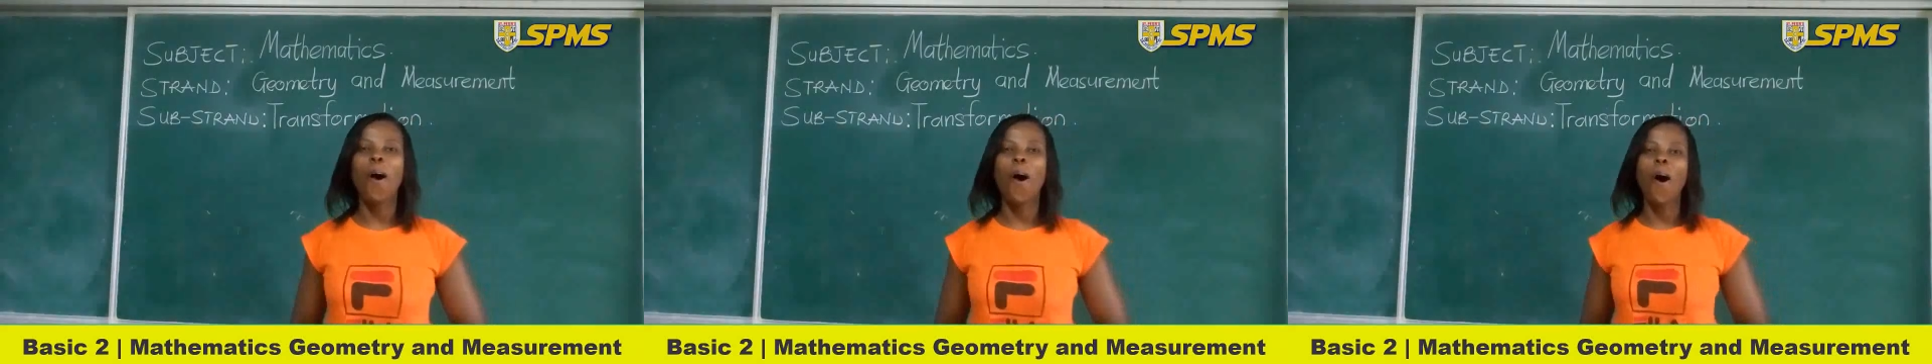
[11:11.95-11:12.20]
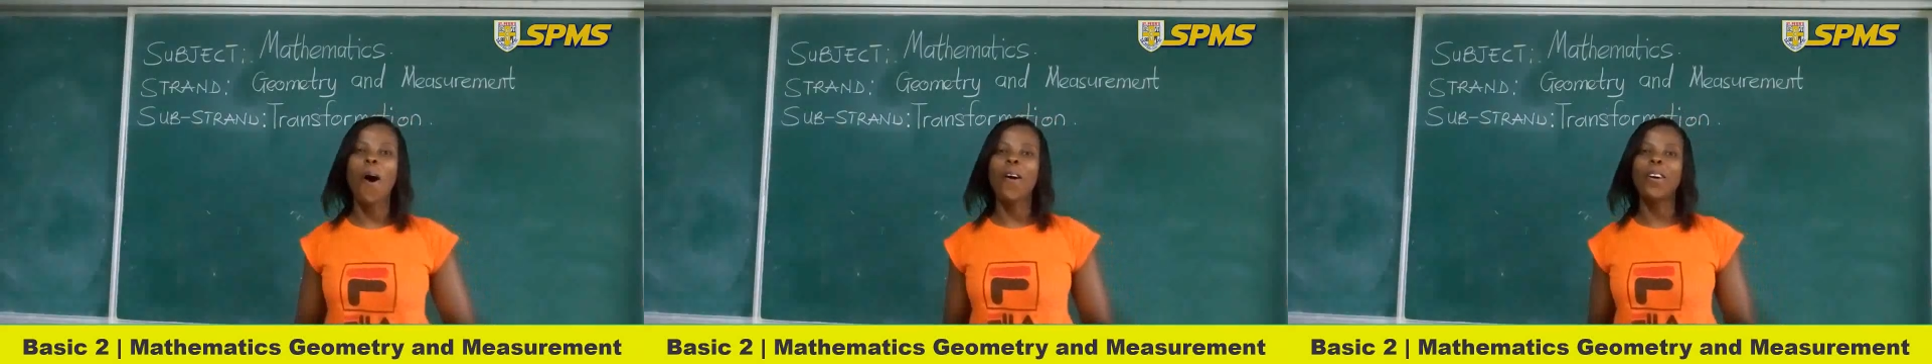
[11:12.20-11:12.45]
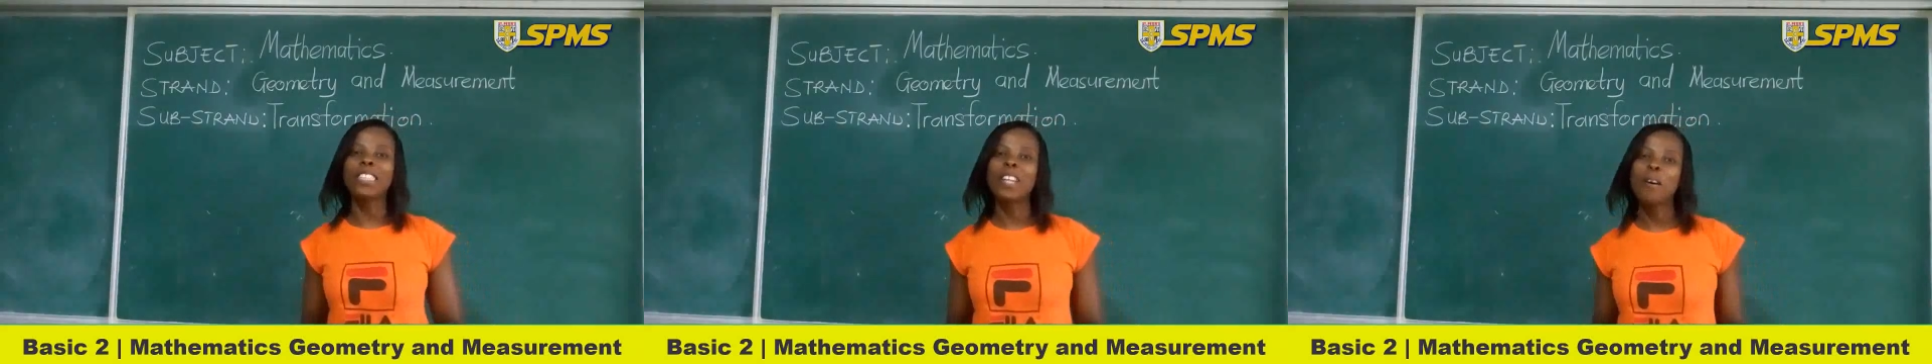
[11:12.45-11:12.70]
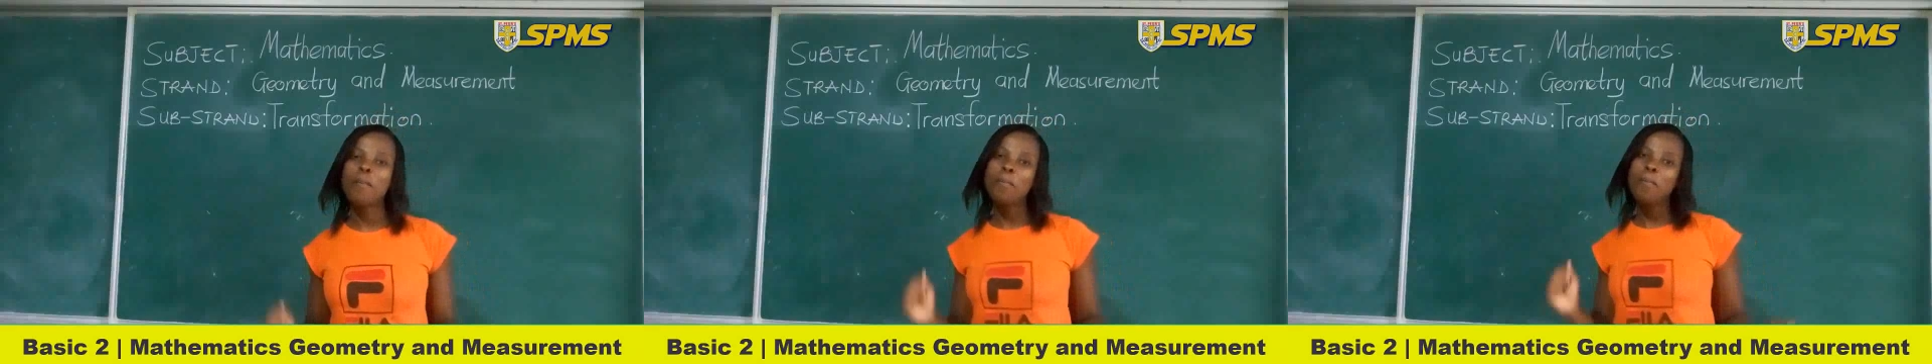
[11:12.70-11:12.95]

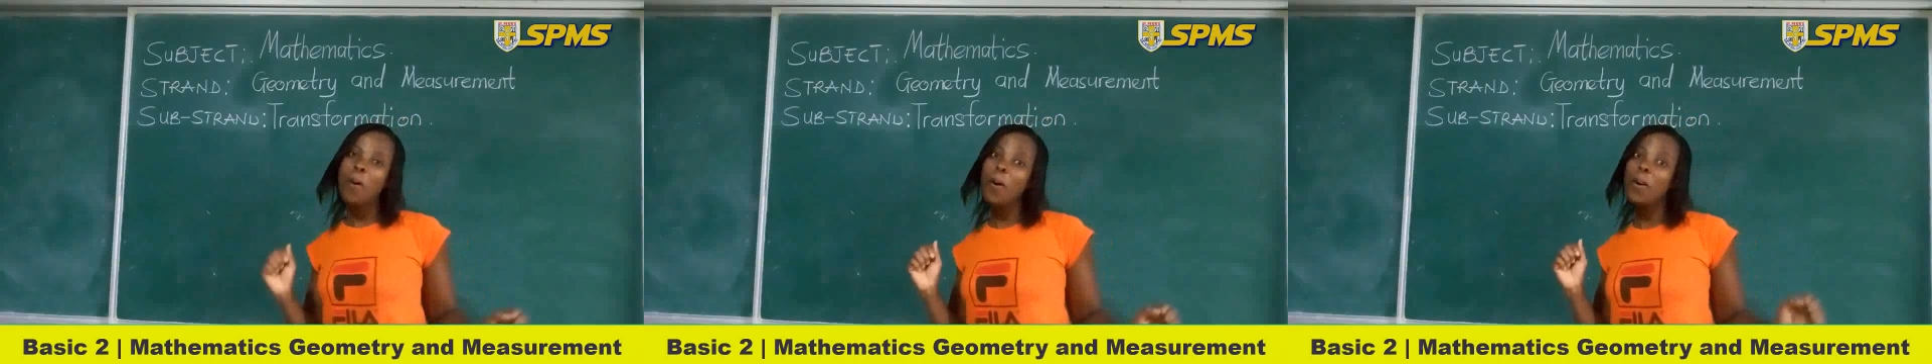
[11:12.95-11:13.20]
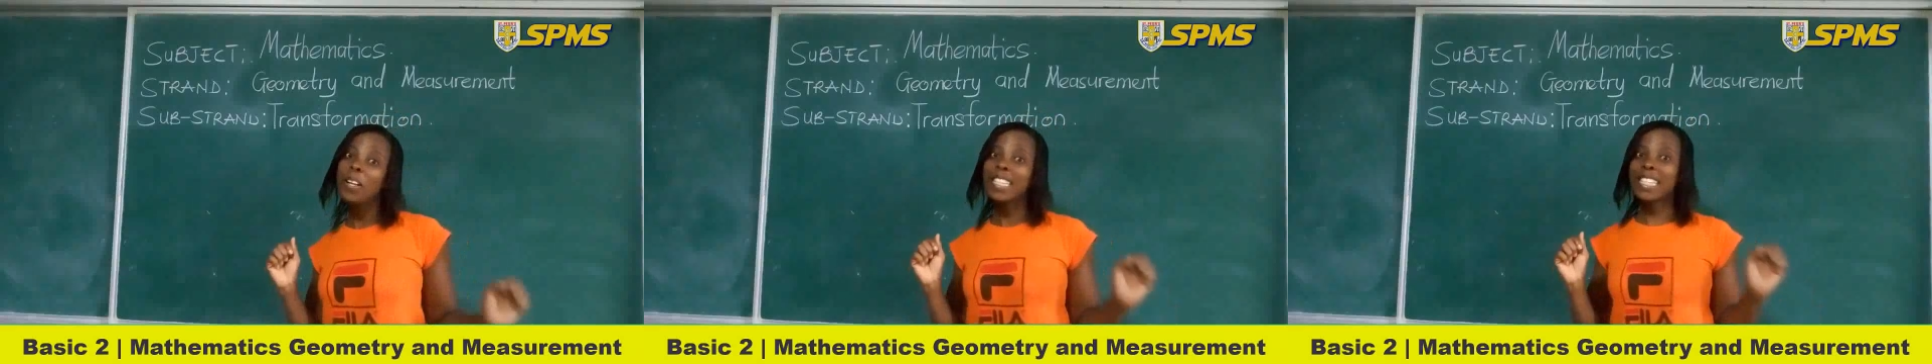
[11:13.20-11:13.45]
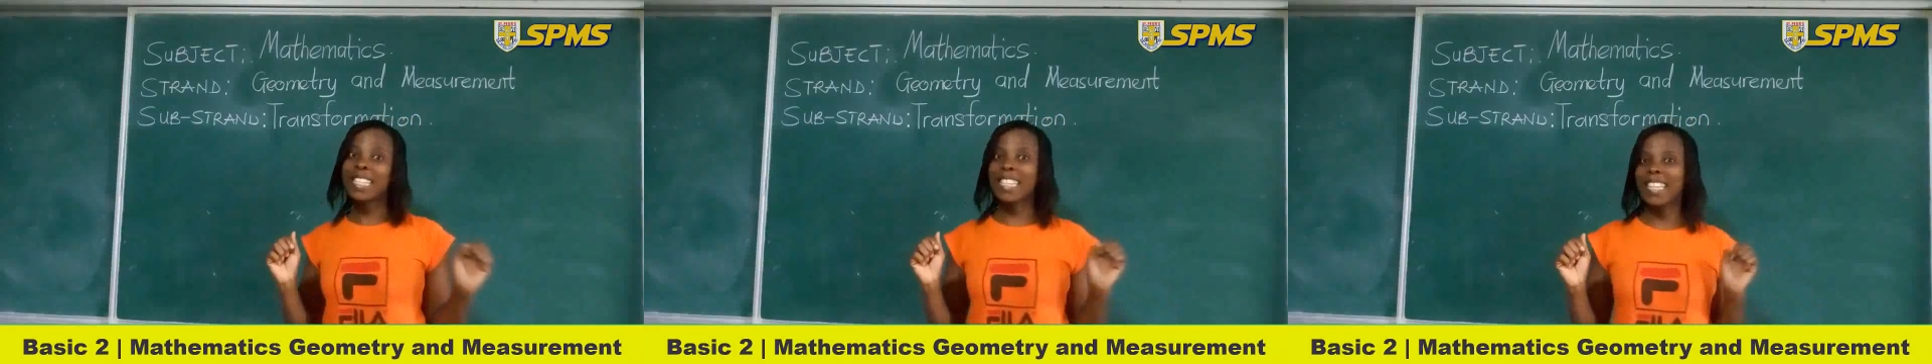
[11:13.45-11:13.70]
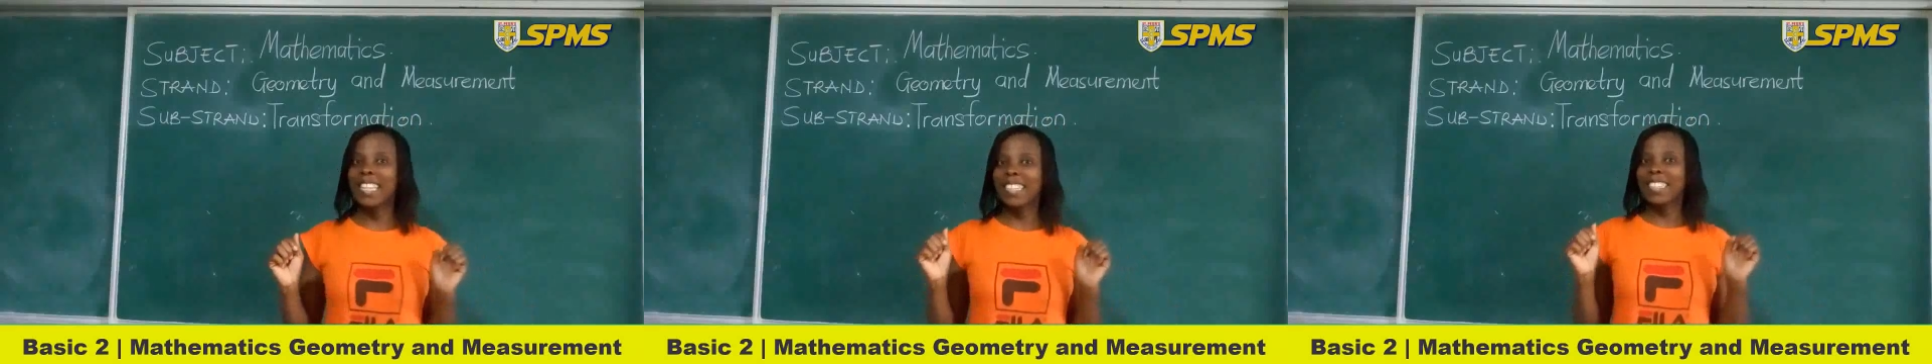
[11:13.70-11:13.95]
on
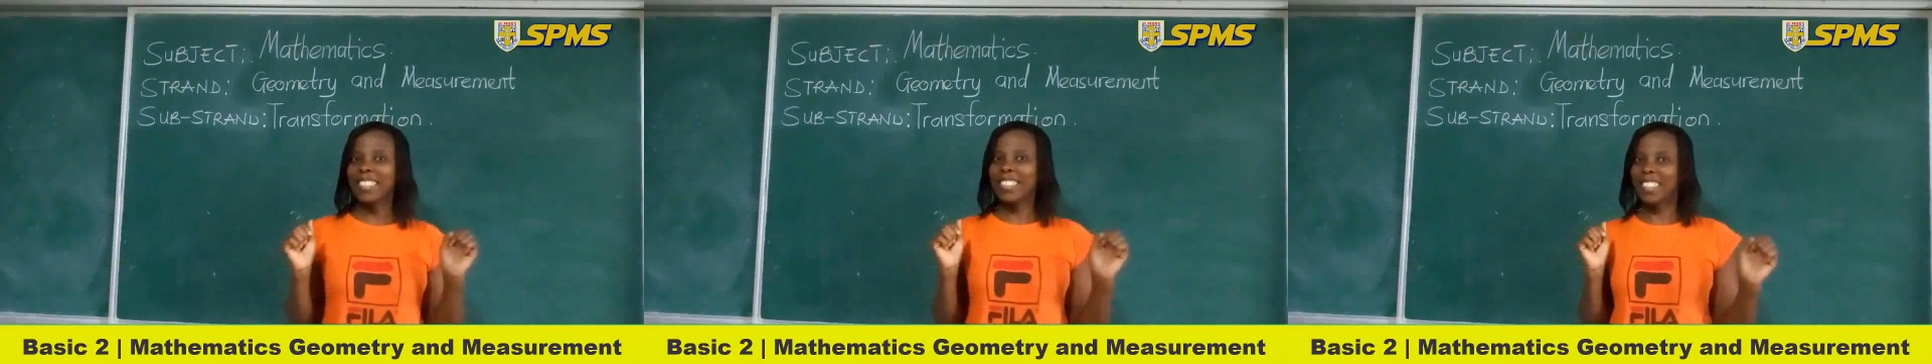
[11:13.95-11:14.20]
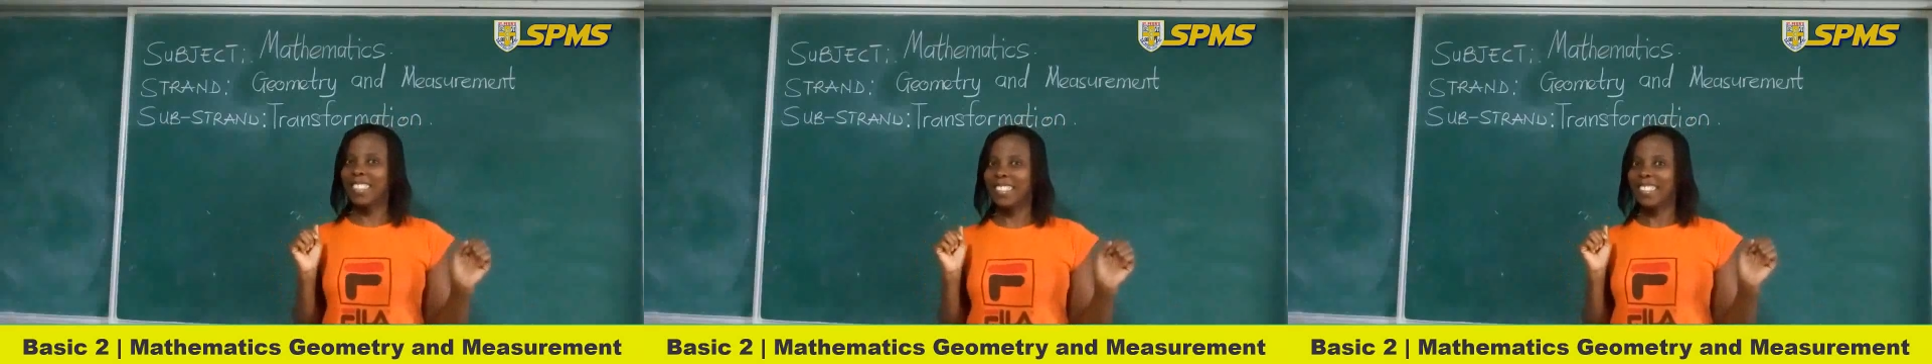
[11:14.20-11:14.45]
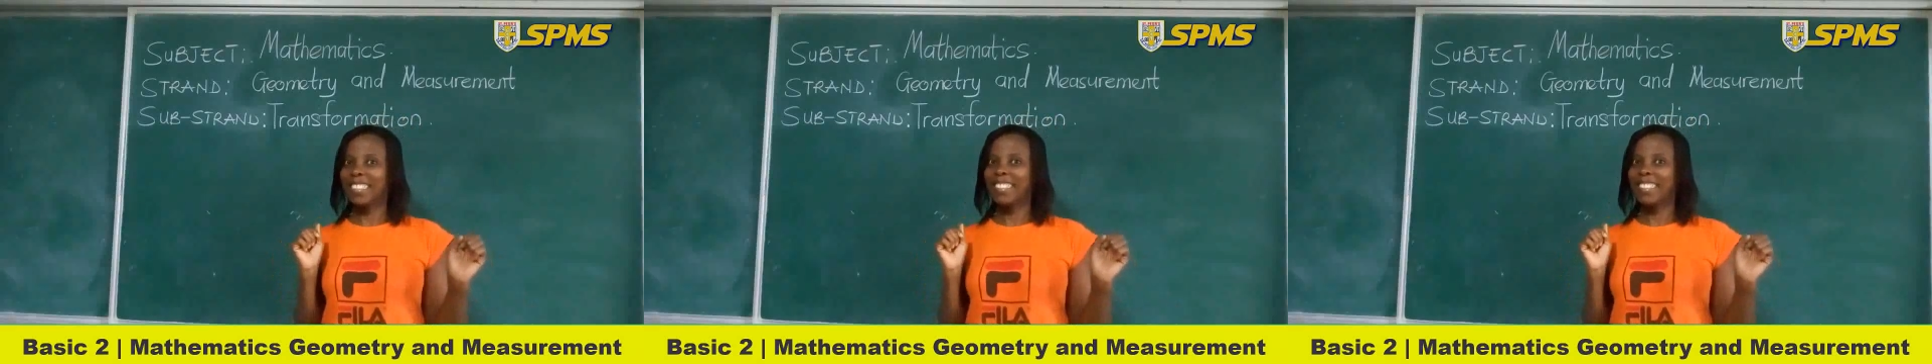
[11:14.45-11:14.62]
position.